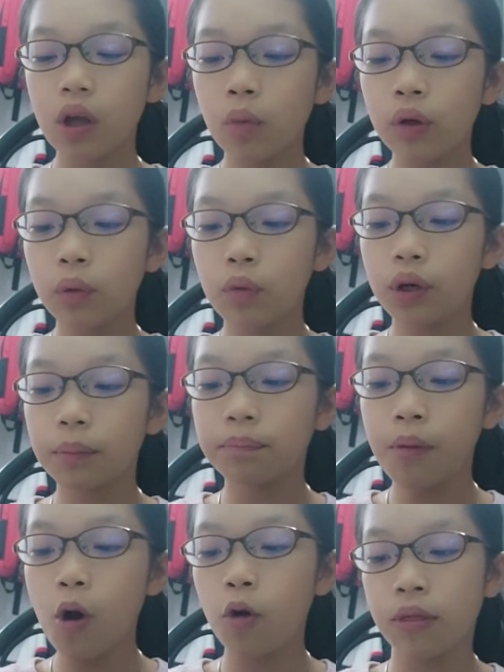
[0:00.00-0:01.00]
We were
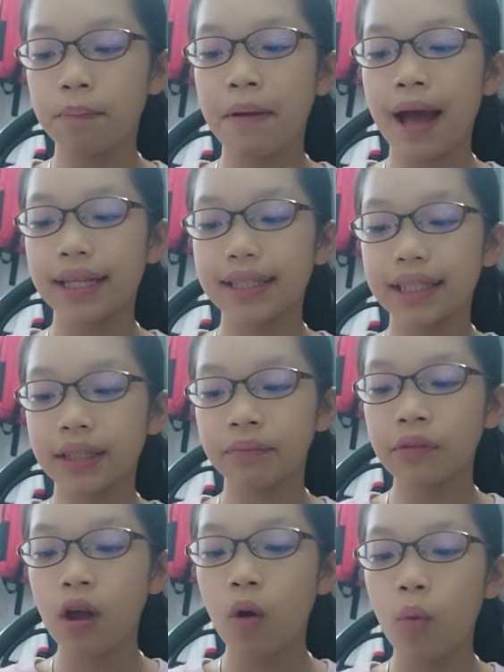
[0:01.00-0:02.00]
both
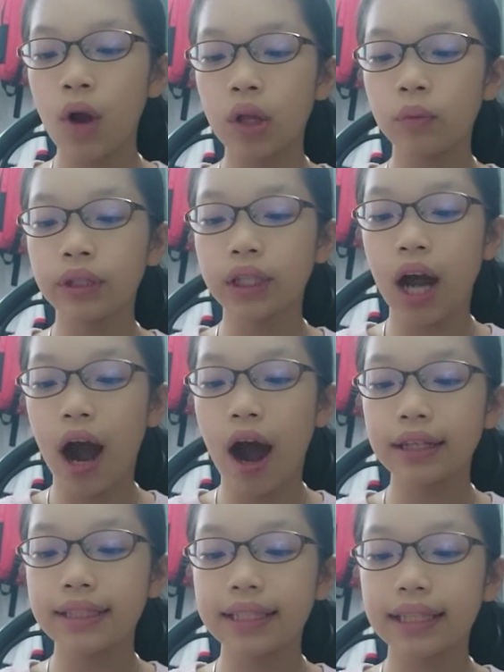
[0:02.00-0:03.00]
panting when we
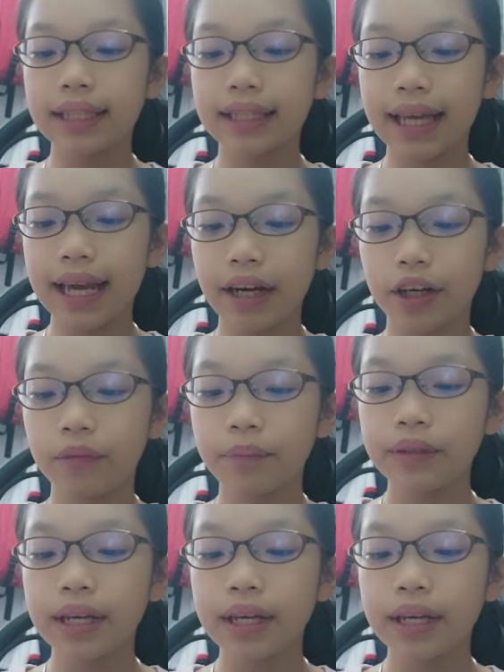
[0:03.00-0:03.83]
got there.